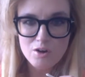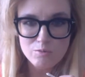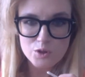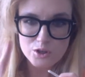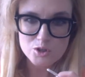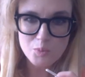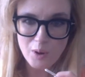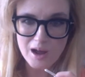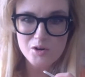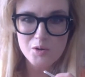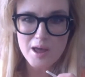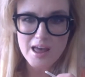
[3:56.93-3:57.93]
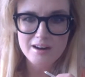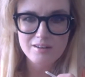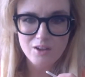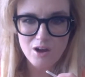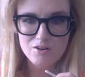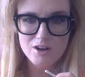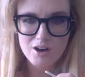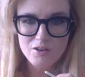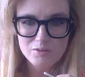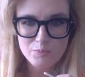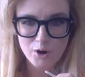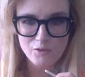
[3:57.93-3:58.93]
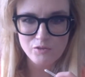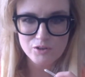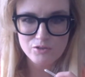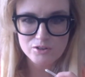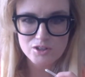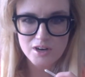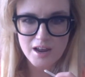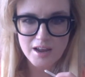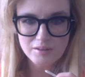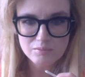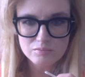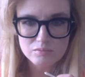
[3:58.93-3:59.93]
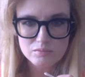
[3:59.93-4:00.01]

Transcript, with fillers: with the Spider Man logo. It's perfect for today.